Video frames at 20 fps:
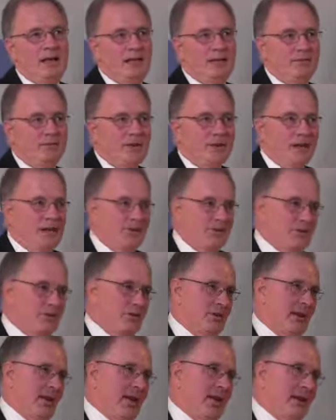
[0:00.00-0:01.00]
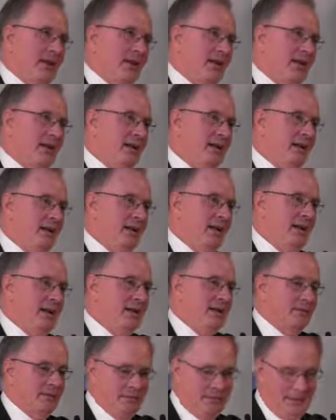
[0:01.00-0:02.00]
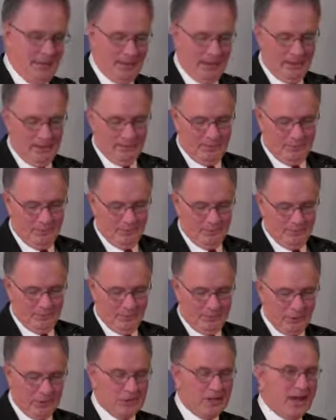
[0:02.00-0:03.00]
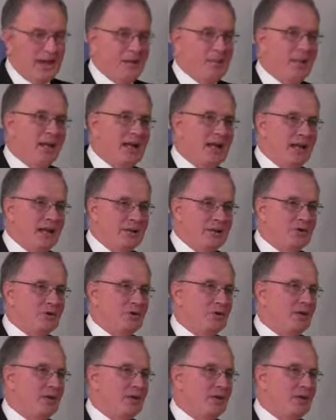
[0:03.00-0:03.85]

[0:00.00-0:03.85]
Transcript: advisor and for Tom Hintz,